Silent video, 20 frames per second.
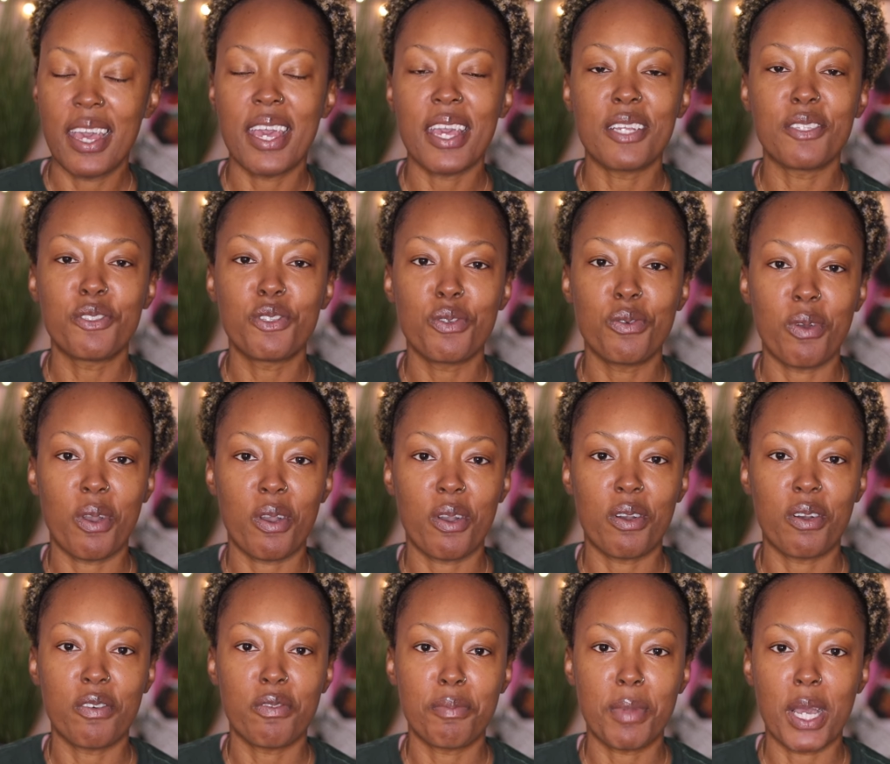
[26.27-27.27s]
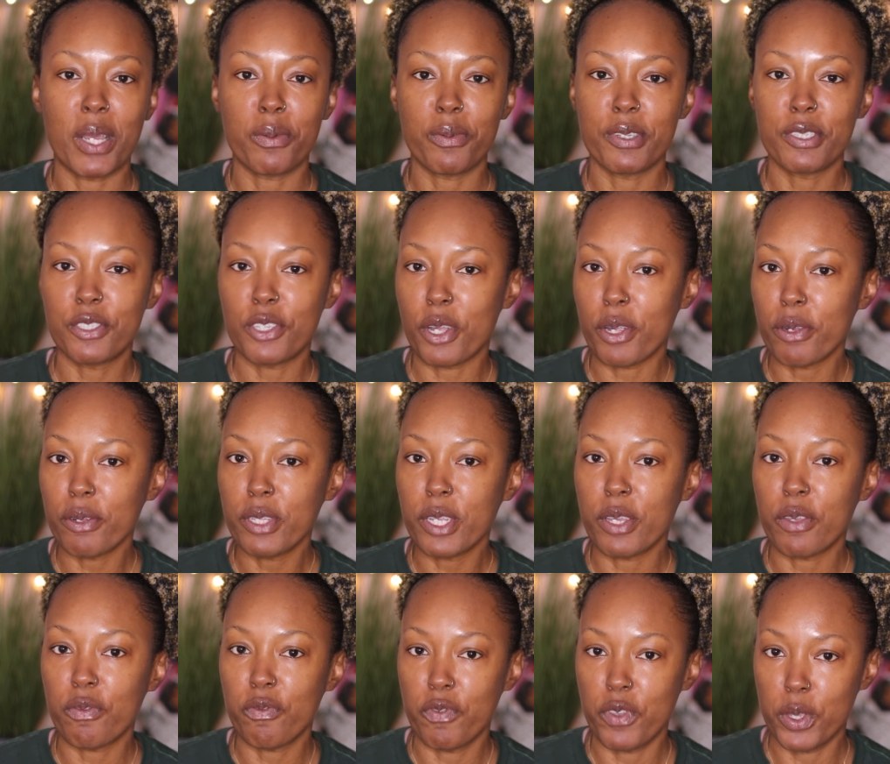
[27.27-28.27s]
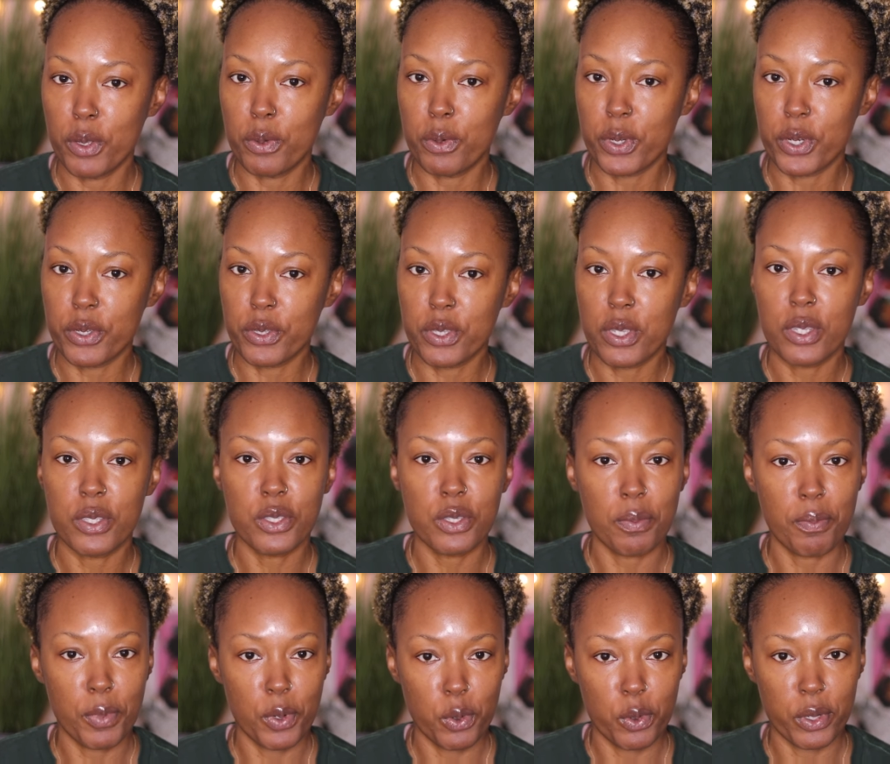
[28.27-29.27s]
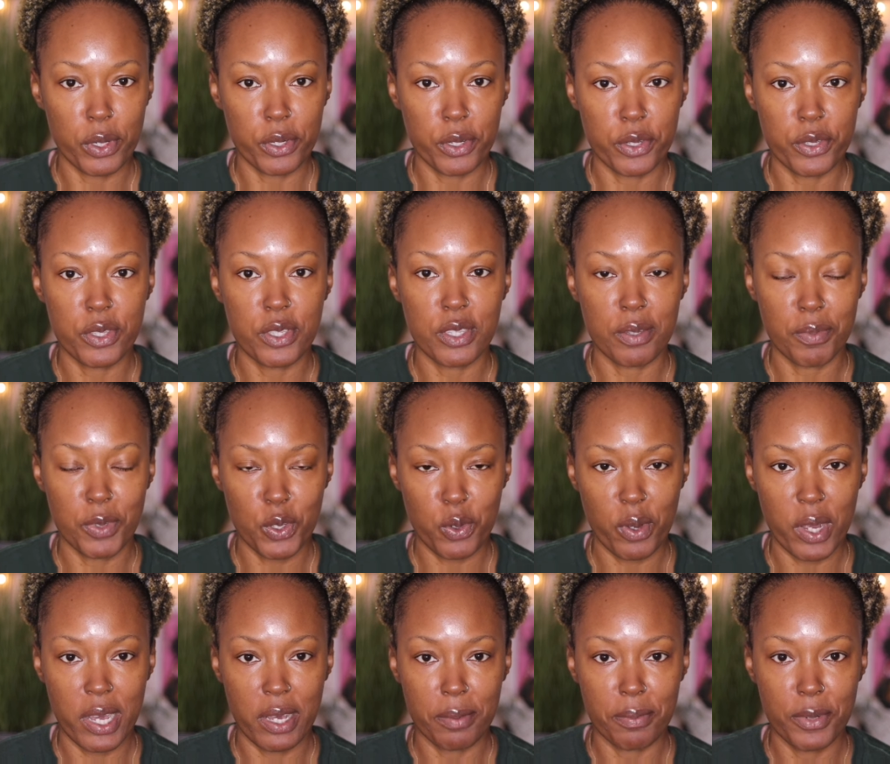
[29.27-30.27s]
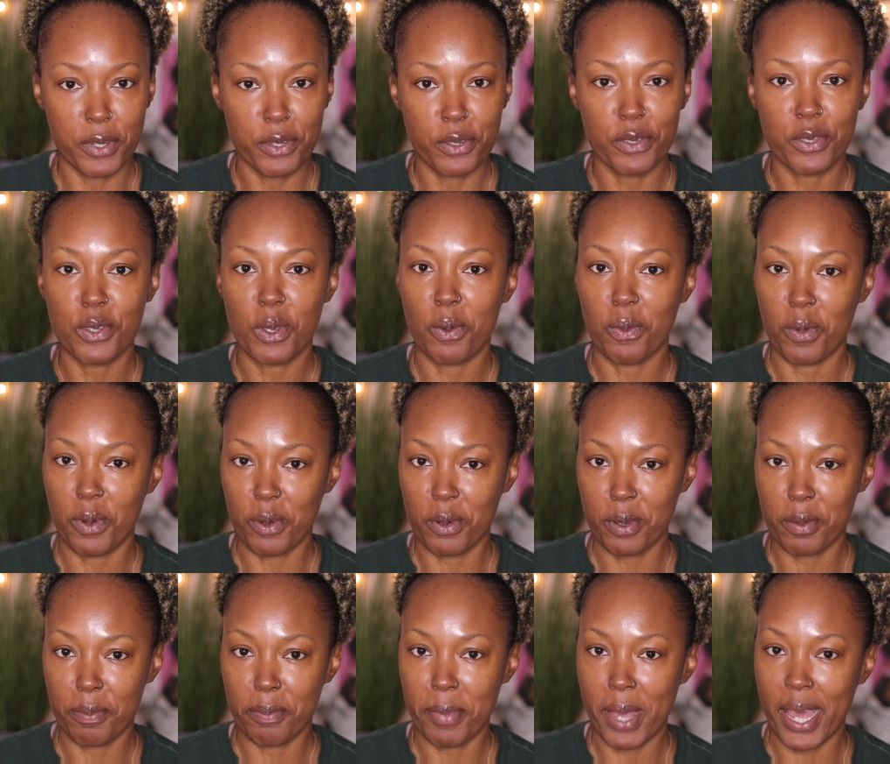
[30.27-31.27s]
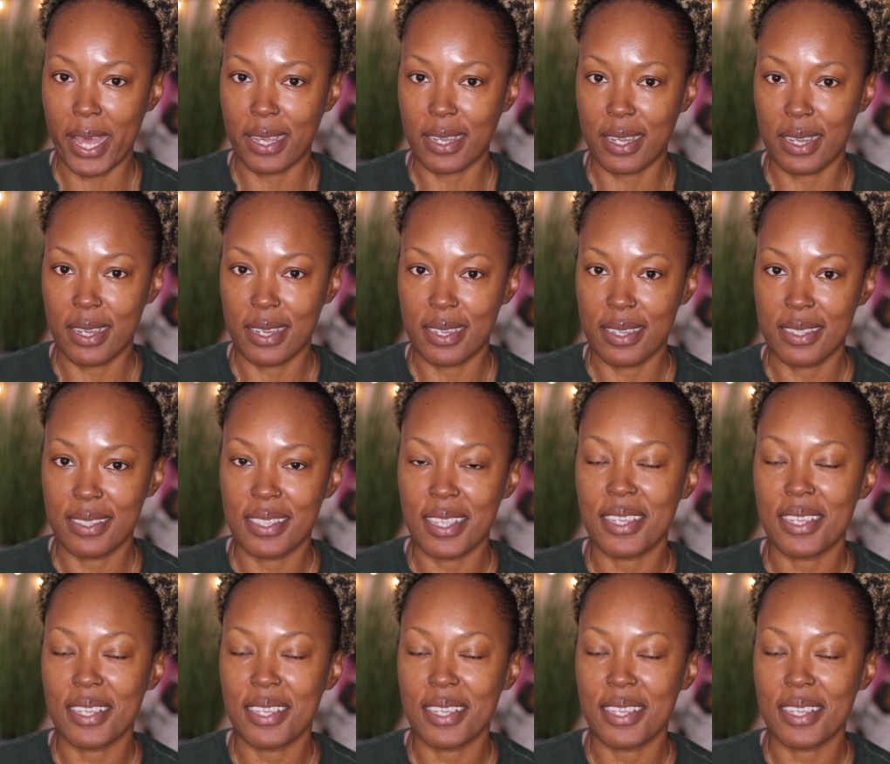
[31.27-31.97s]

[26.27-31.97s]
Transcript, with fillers: And to all of my returning viewers, supporters, subscribers, welcome back guys.